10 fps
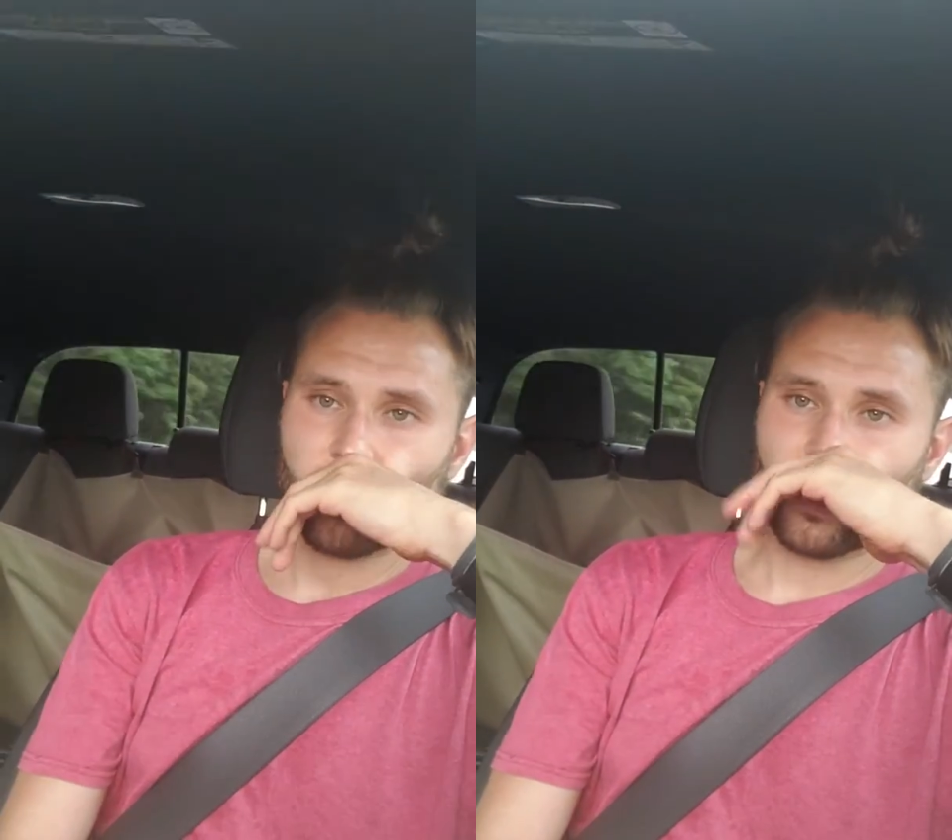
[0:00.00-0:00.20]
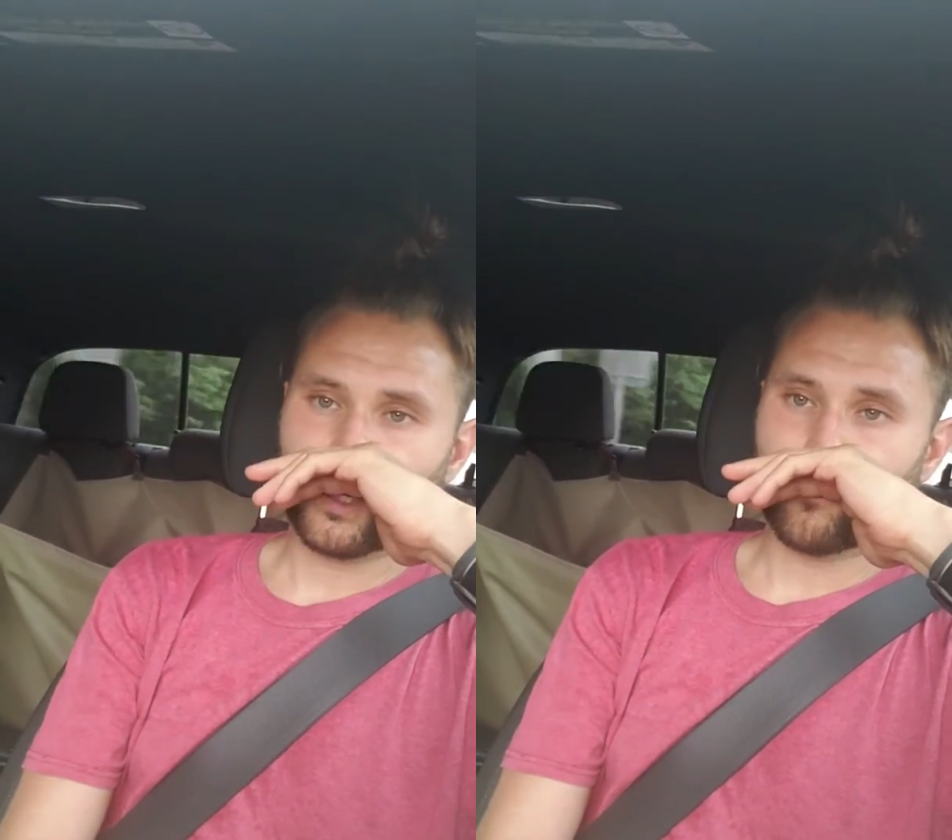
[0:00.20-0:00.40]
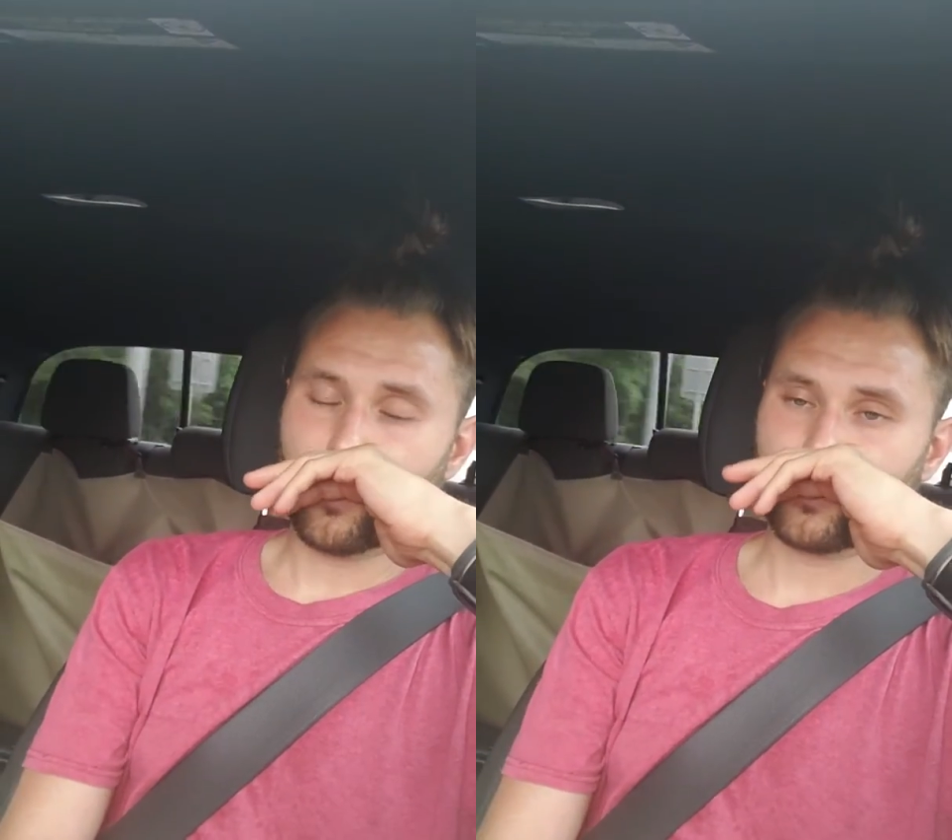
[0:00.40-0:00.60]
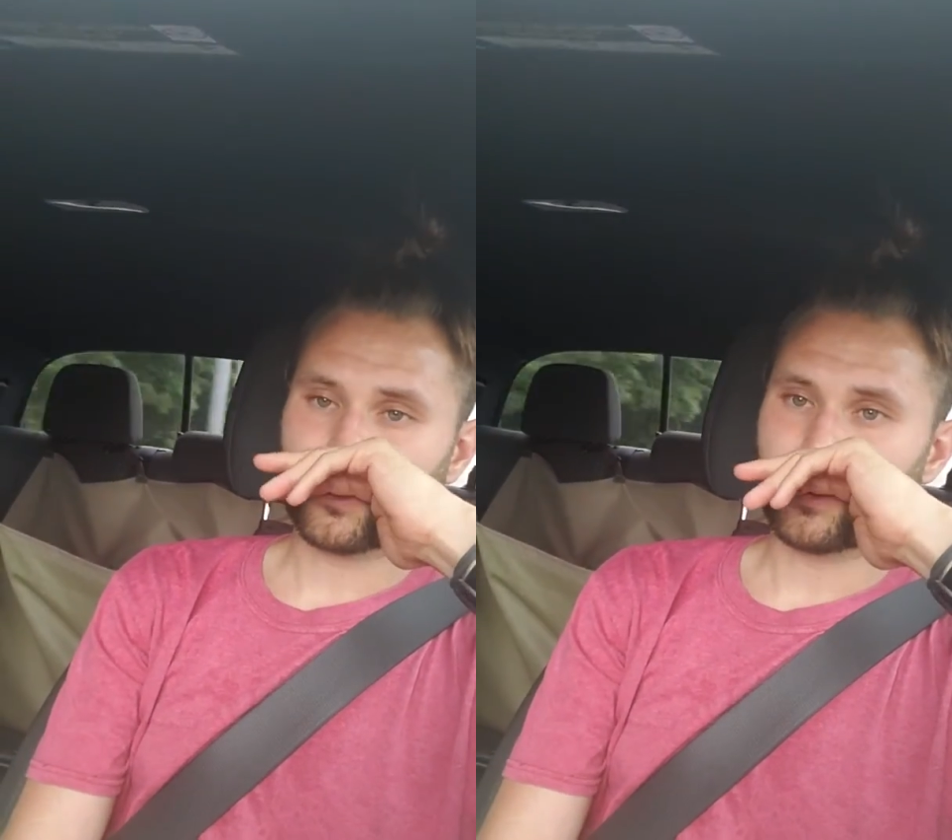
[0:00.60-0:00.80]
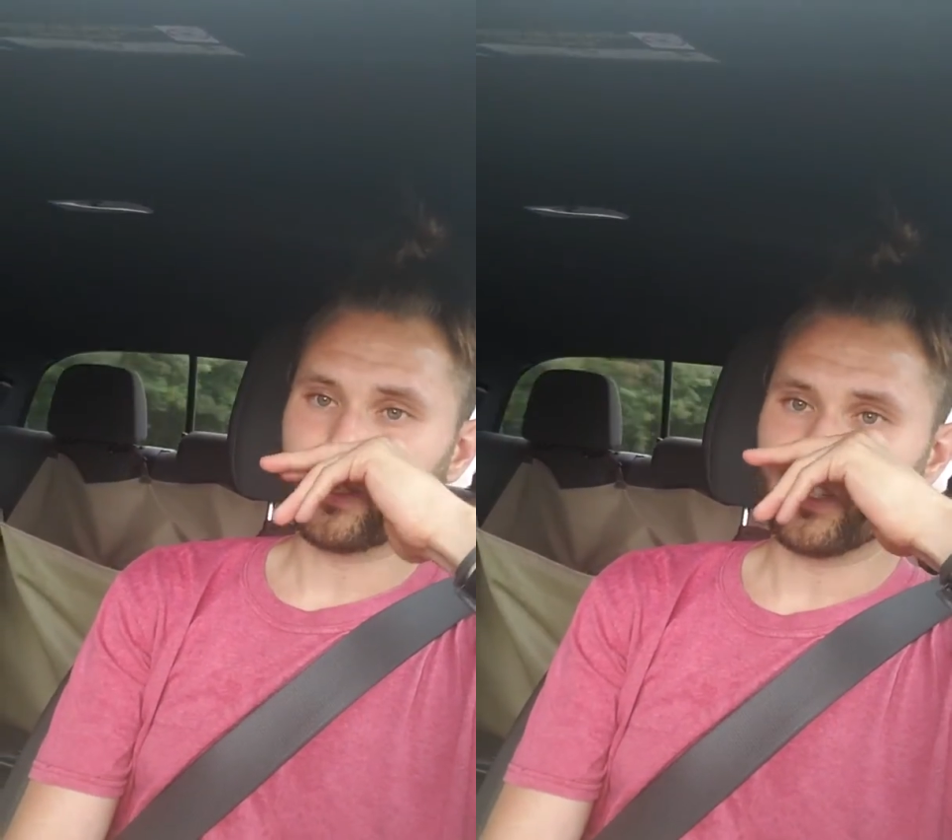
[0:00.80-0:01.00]
uh,
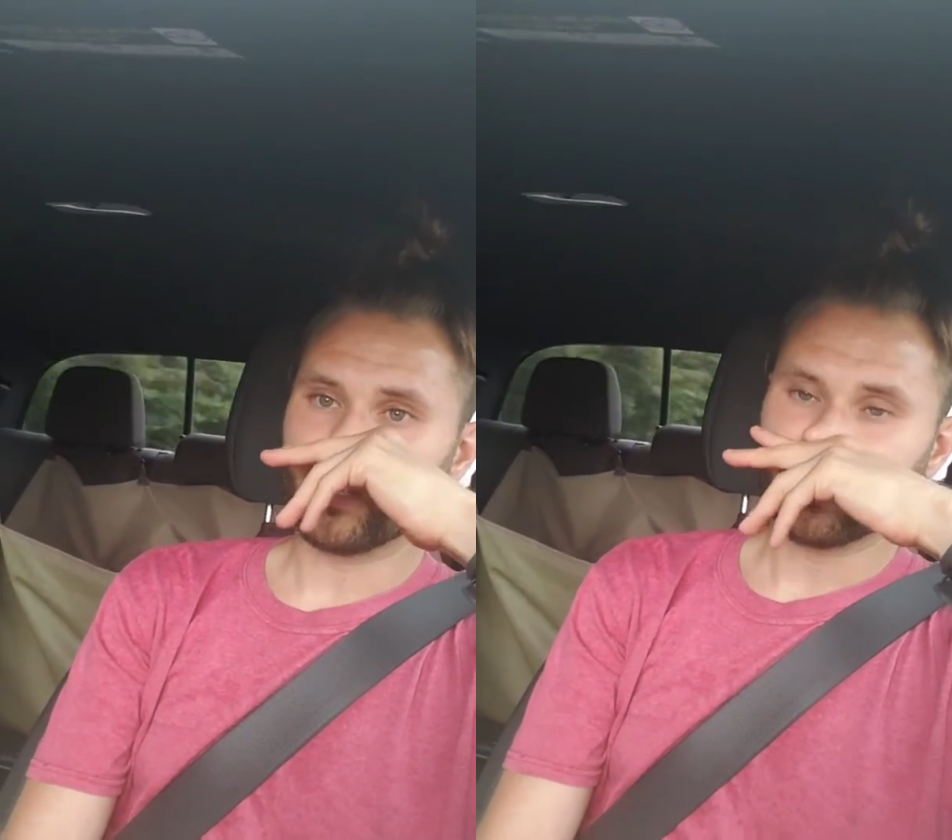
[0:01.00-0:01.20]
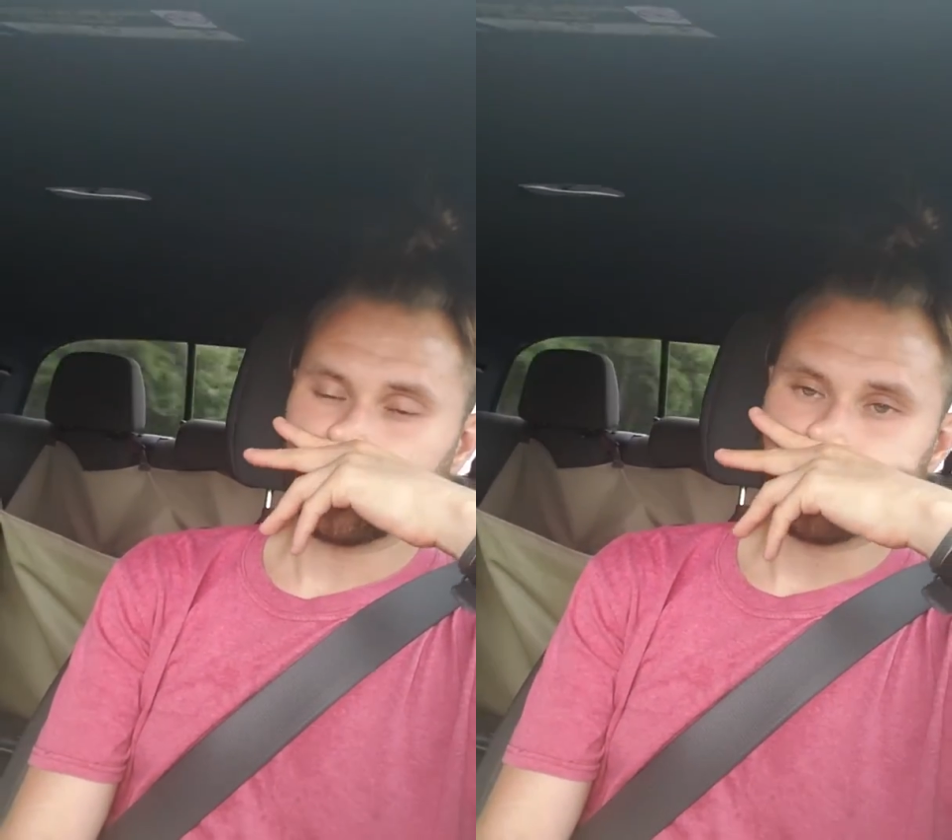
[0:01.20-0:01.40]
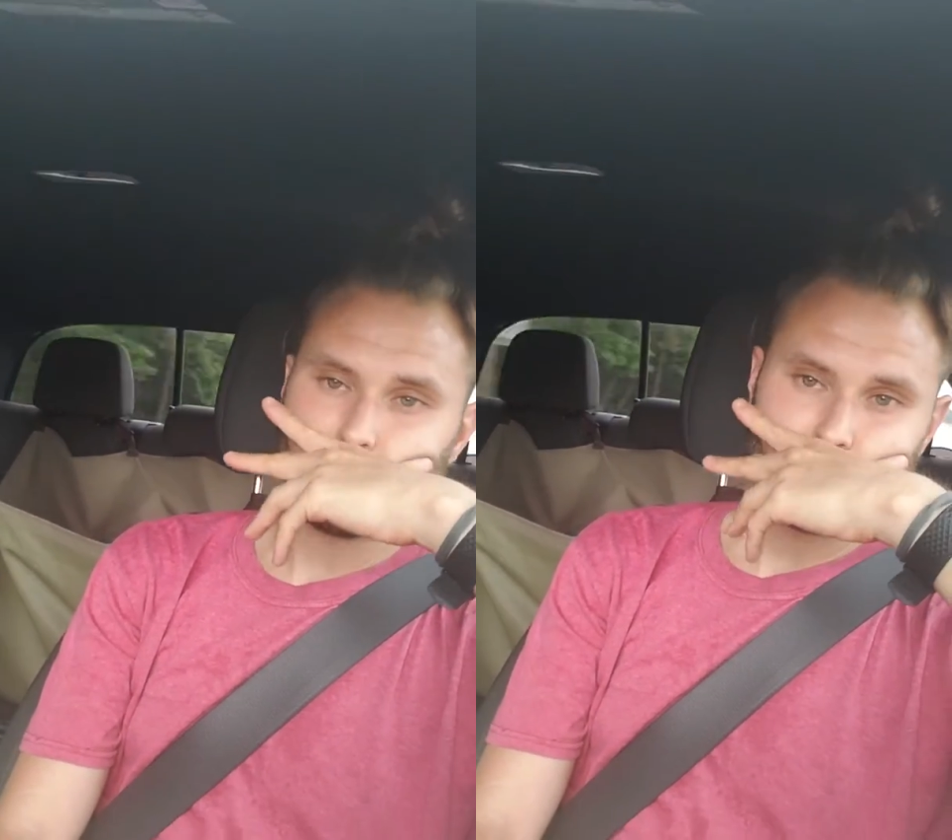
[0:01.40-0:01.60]
mostly, you know,